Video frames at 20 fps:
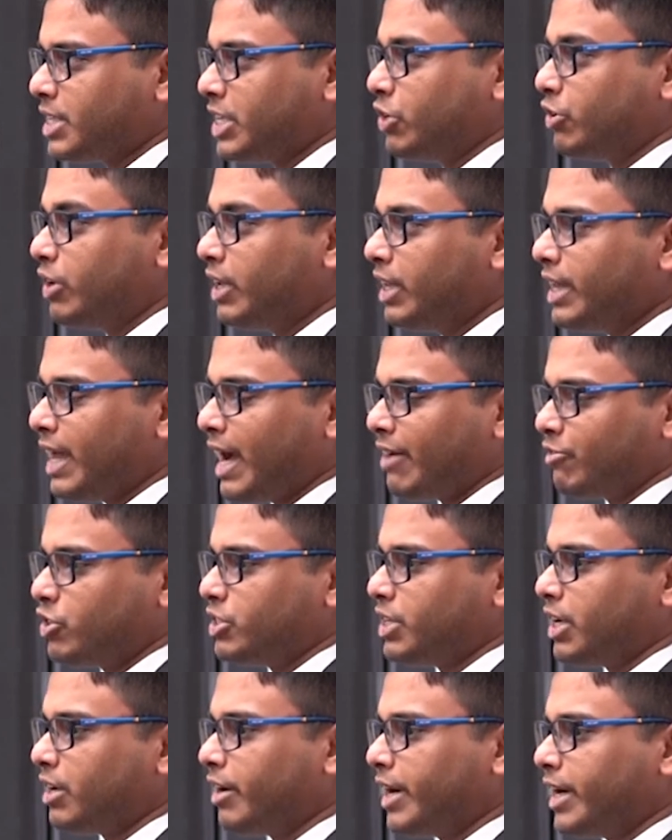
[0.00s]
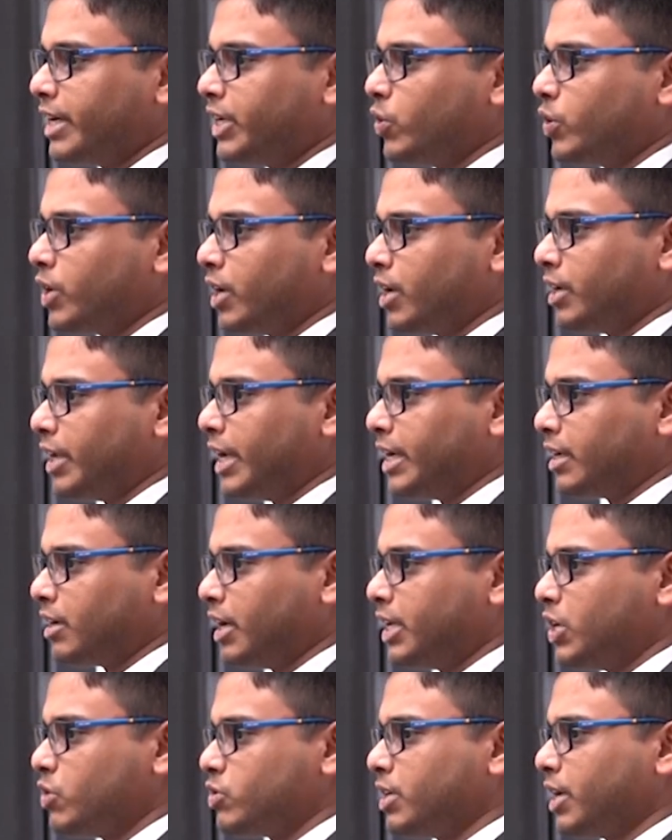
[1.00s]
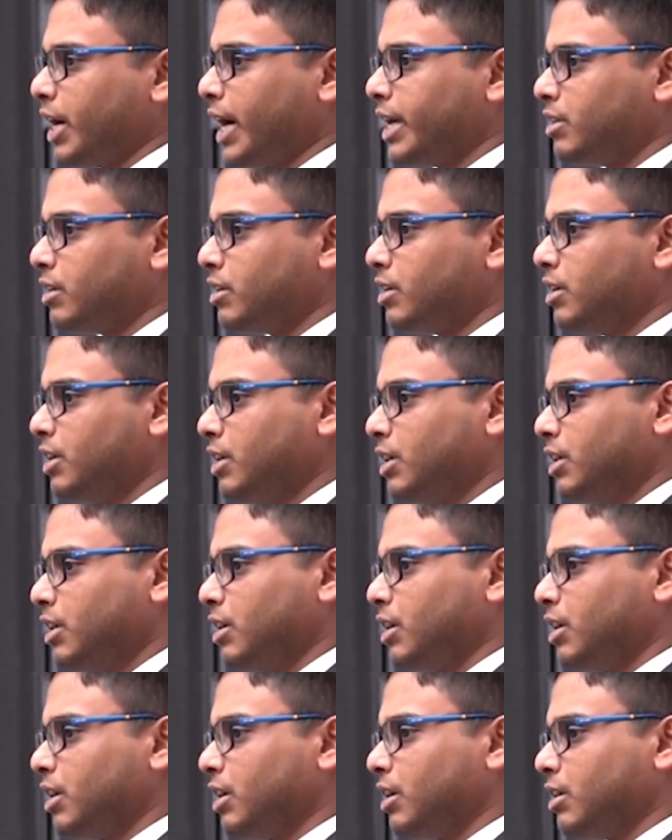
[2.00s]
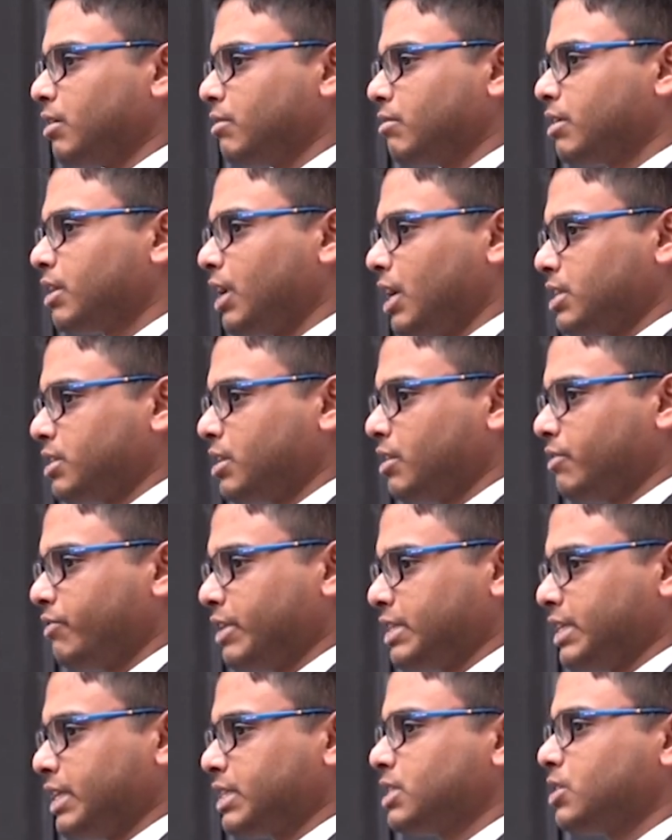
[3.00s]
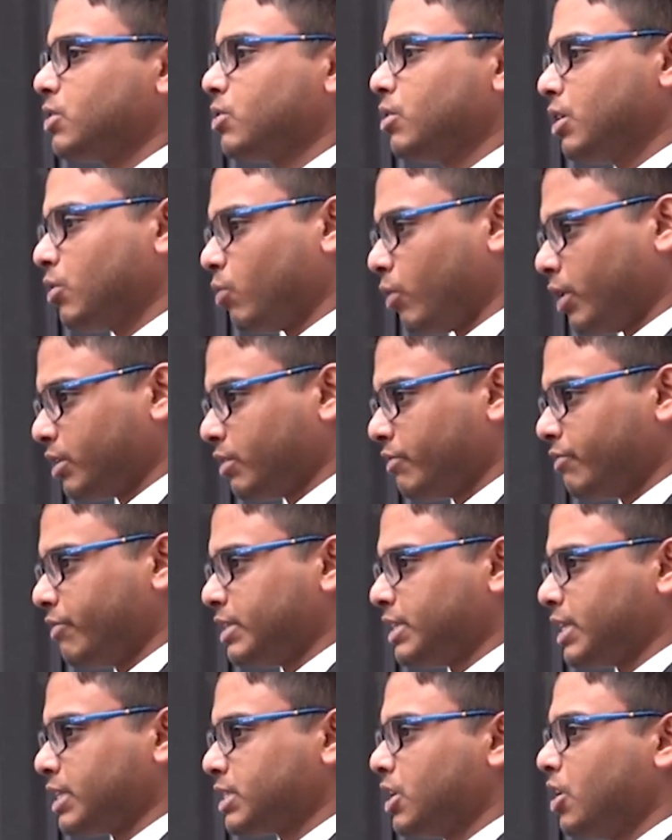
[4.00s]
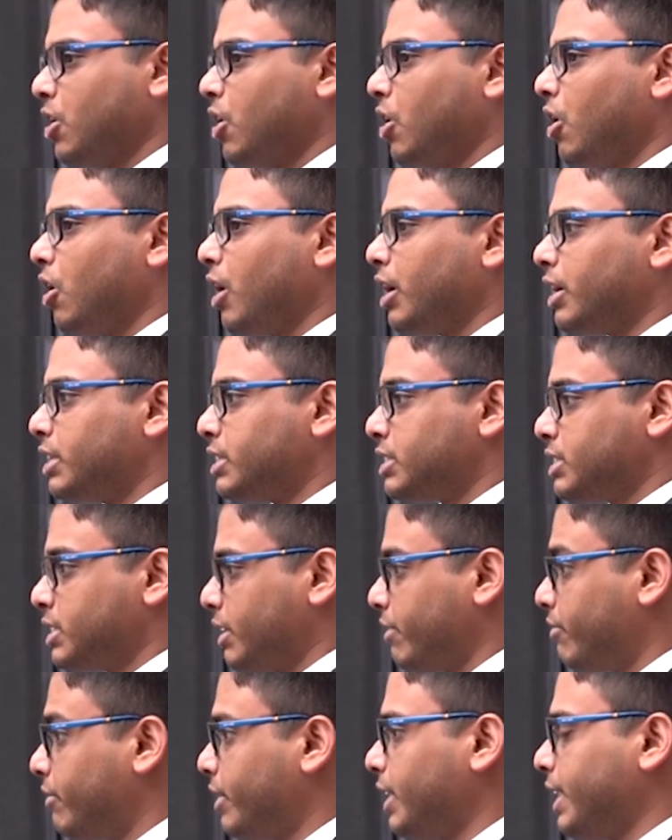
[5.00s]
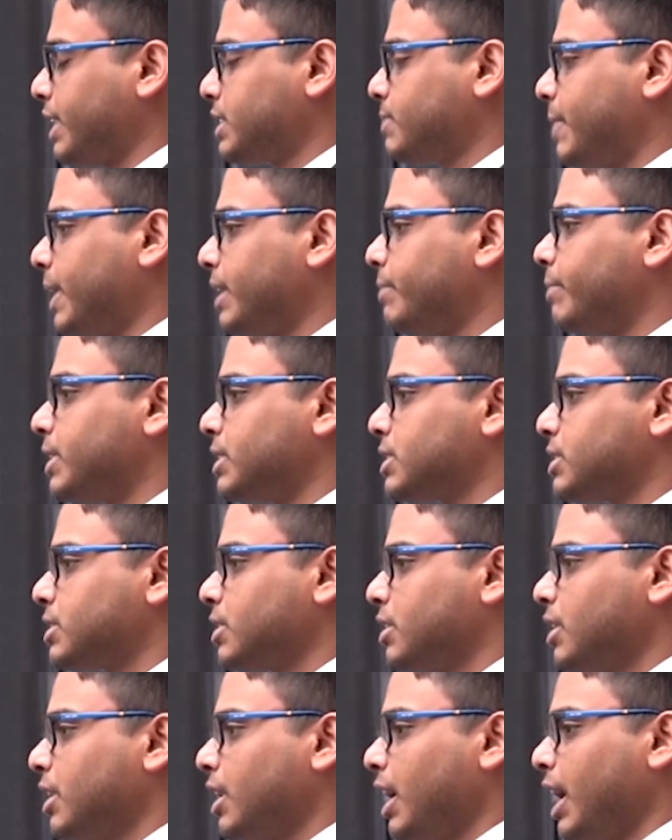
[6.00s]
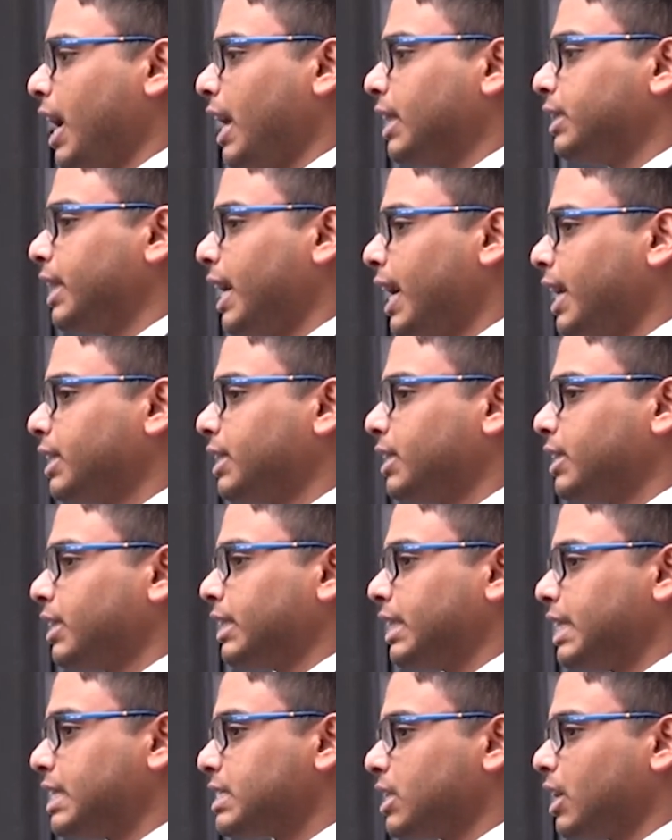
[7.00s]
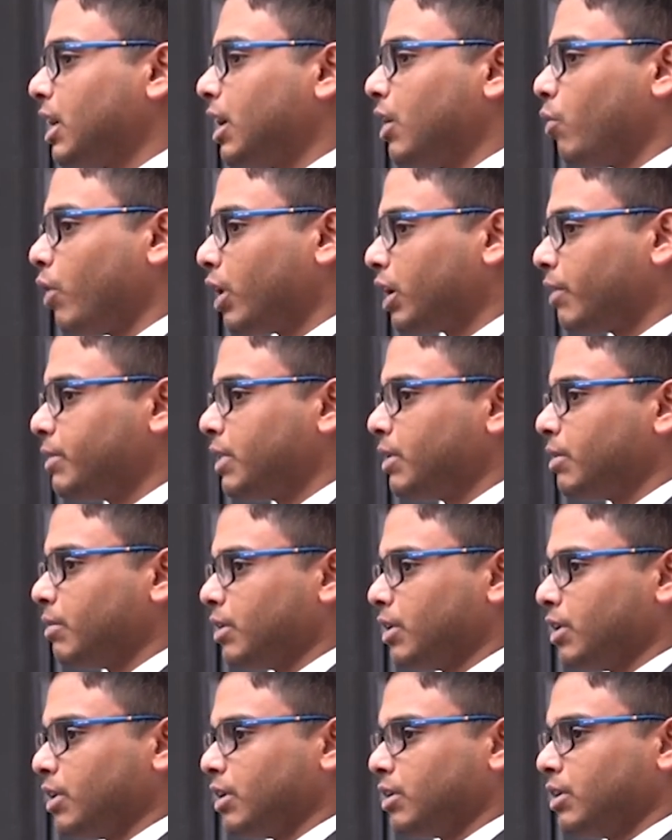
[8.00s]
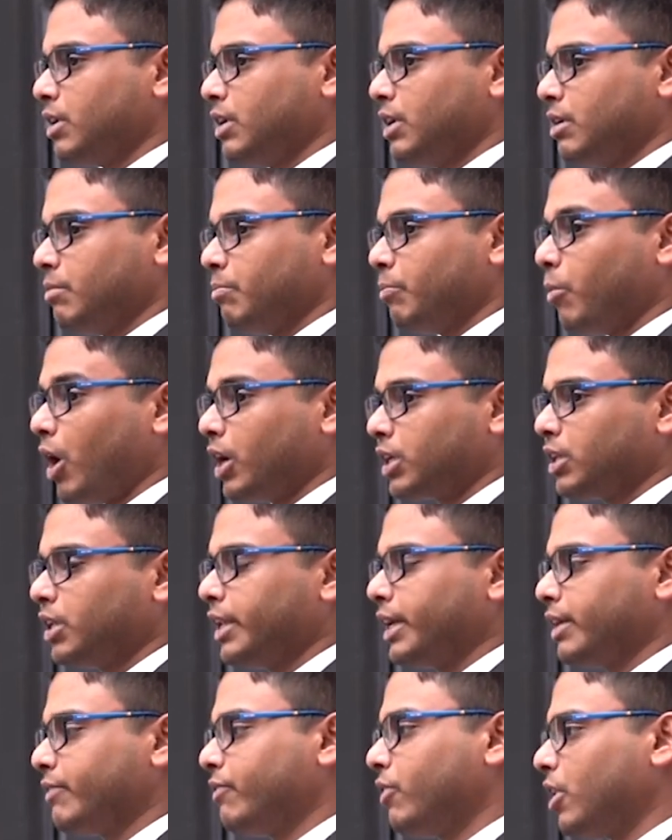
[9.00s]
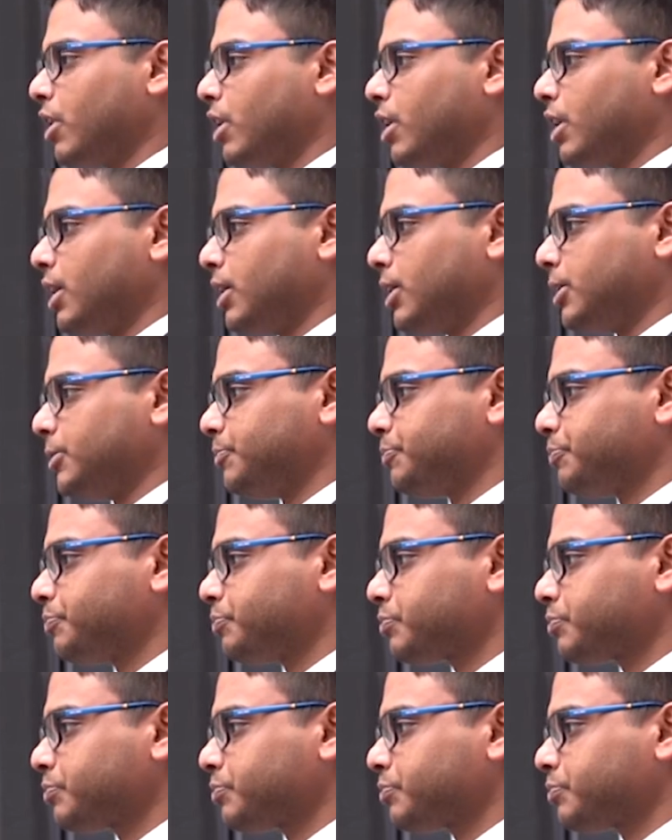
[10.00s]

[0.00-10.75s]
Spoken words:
you really have to generate data using either classical physics, quantum physics, or several experiments. And that is one of the bottleneck for